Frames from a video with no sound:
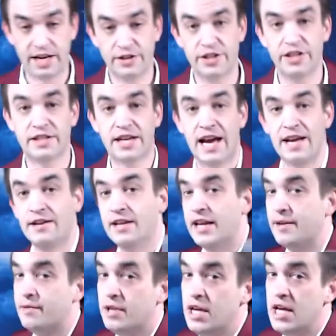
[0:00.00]
See how she's kind of
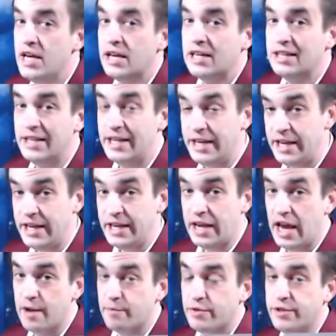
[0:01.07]
like
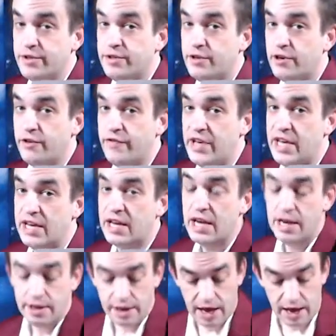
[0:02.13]
cleaning and preserving
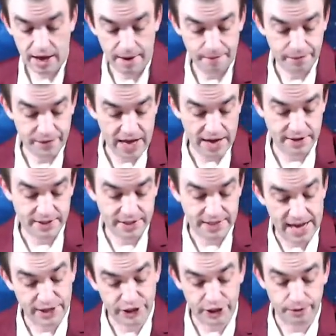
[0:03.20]
that
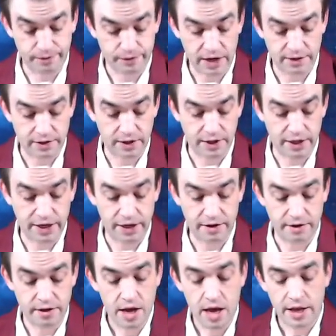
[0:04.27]
statue of the Leo.
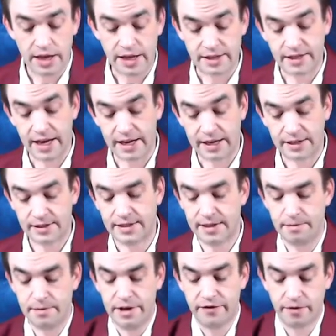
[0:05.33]
It's like
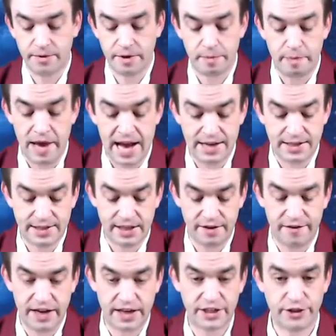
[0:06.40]
somebody from the past that
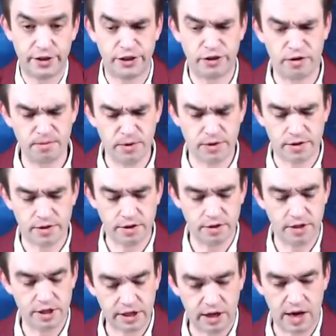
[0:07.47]
affects you that you almost
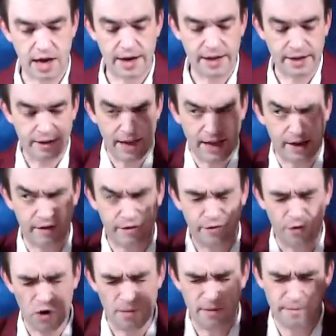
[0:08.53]
look on in like a
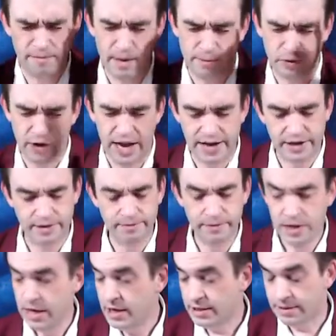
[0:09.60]
form of
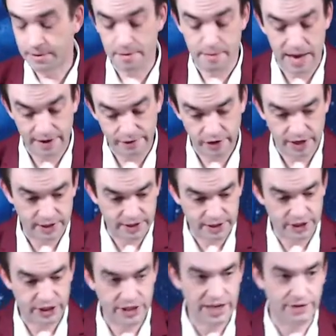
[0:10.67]
memorandum. Somebody may have
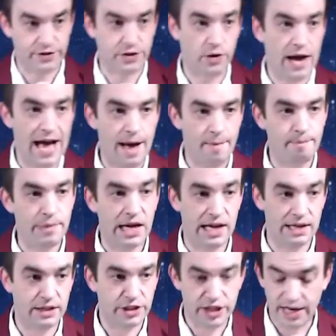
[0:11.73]
transitioned. If so, I
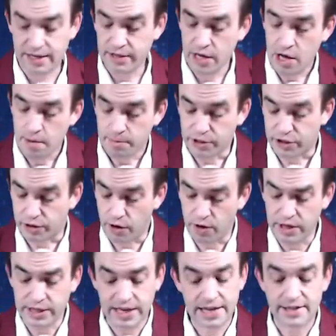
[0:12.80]
apologize. But your
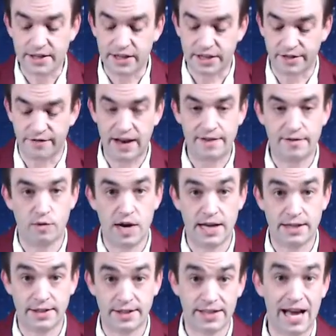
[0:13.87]
goal and destiny is Five of
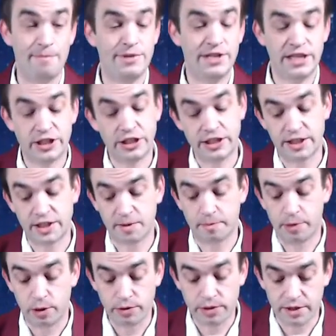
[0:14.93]
Wands. This competition is
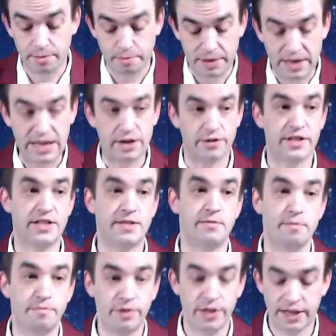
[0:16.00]
supposed to be here. This has
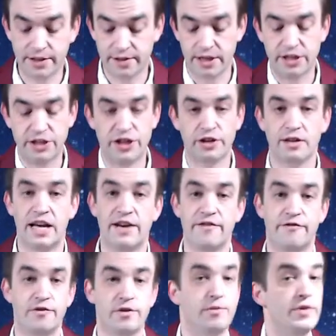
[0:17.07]
been placed into your
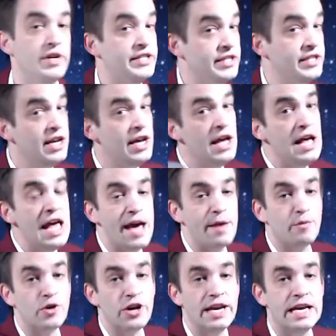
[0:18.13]
life for a reason.
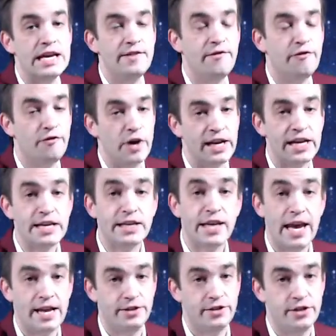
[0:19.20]
And we're in
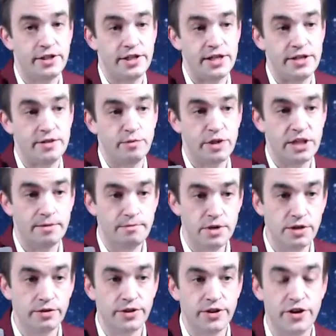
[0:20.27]
friggin' Cancer season with the
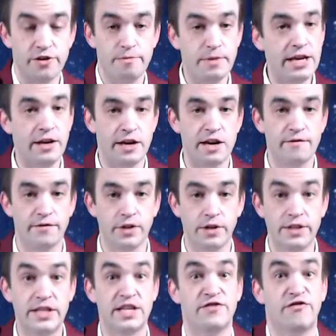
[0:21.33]
moon. So your immediate
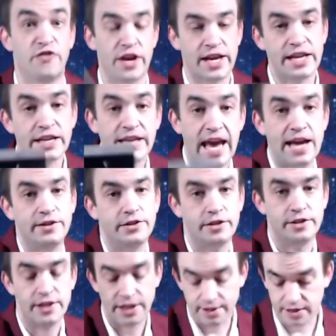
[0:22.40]
influence is friggin'
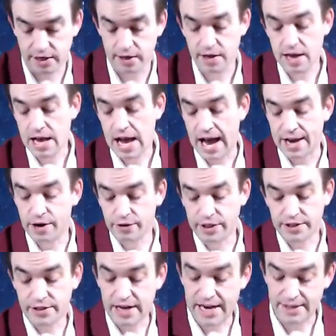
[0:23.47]
Cancer season. I know
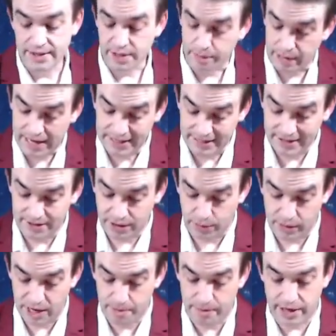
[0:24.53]
this ties to Pisces as
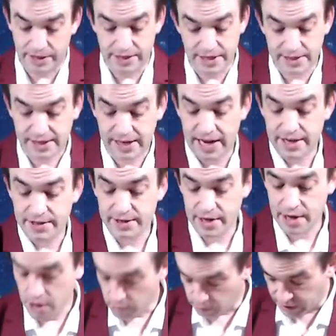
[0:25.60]
well. But in this case,
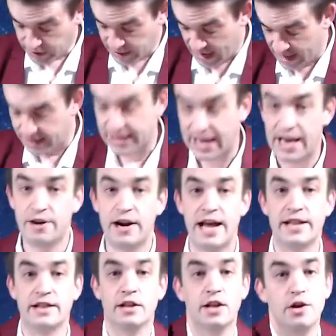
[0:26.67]
with the alligator
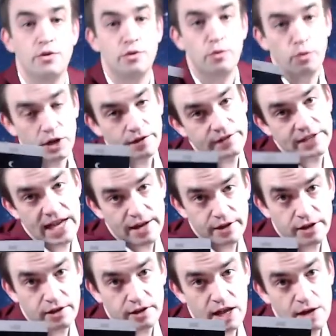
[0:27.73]
and the lone wolf down
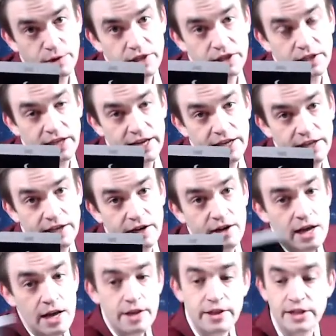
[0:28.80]
there along with the lady
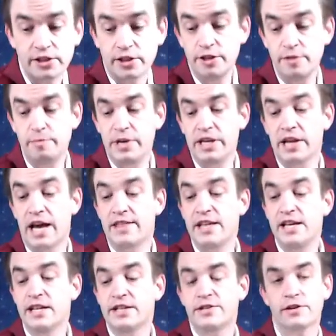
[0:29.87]
there, this could be, I
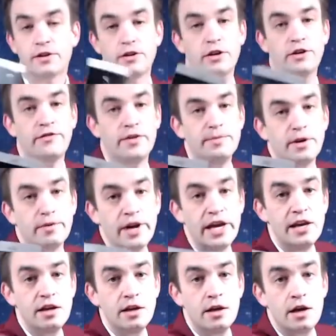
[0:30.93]
think it's the girl from the
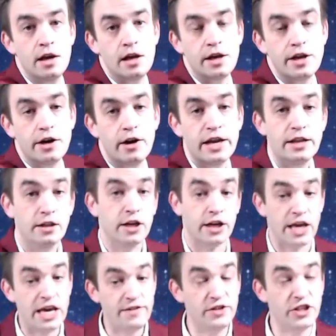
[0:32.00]
ring. You know, and
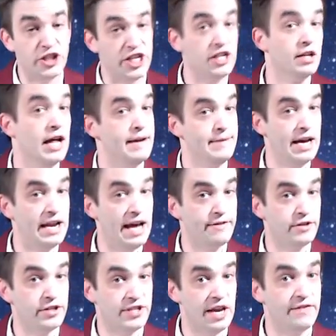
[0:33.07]
look, even she climbed out
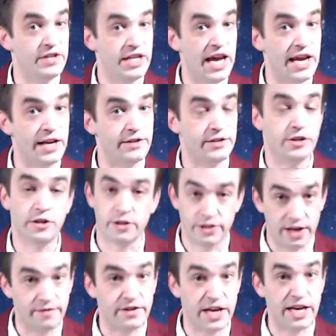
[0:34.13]
after 7 days. It took
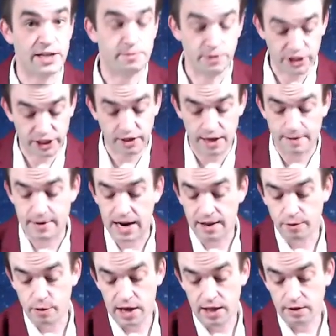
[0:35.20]
7 days, but she climbed out
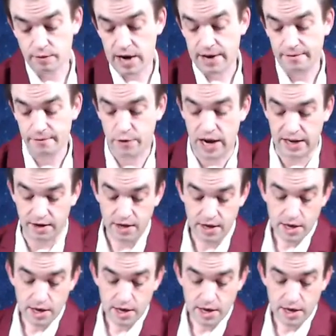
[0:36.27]
of the web, right? Right.